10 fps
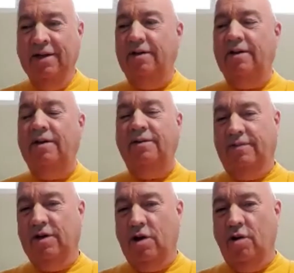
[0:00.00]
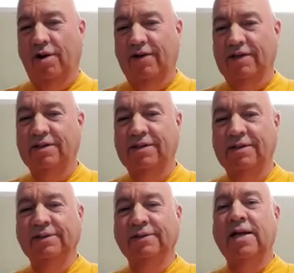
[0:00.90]
the Kauravas,
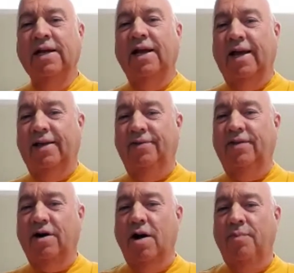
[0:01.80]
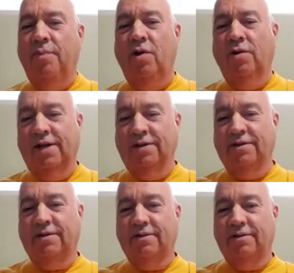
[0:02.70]
and their
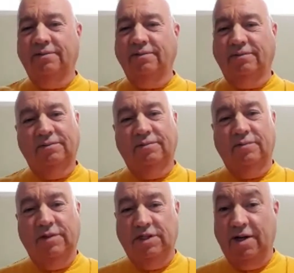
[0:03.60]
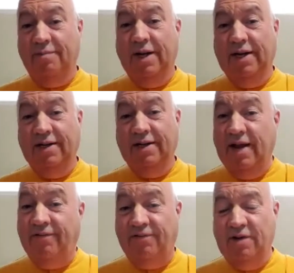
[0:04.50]
opponents, which are my
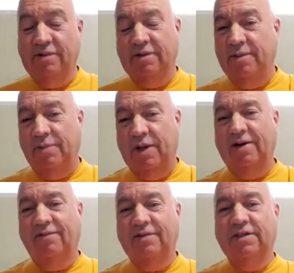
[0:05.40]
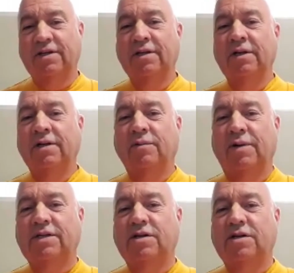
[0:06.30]
nephews, the Pandavas.
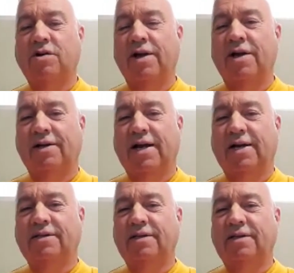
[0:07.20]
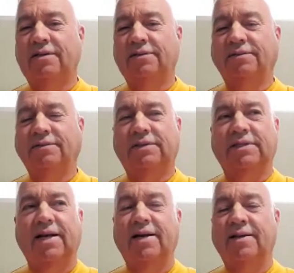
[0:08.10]
What's going on as they're
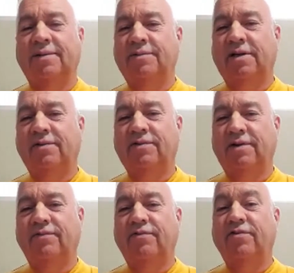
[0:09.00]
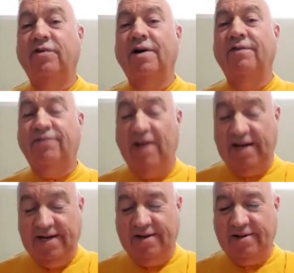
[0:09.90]
setting themselves up for a
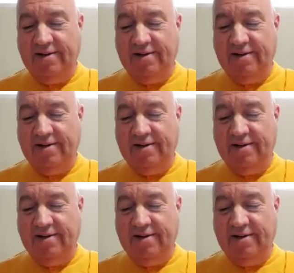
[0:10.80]
fight?"